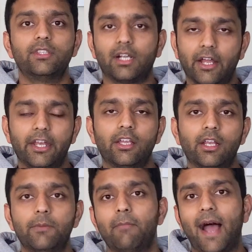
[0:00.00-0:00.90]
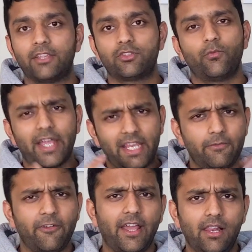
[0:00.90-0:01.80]
the curriculum matched very
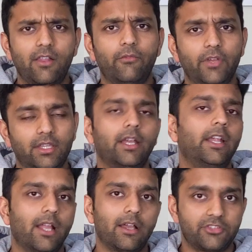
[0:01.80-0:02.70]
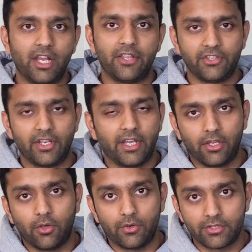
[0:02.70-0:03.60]
well with industrial
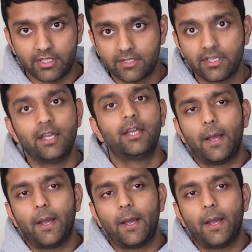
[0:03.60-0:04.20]
engineering courses.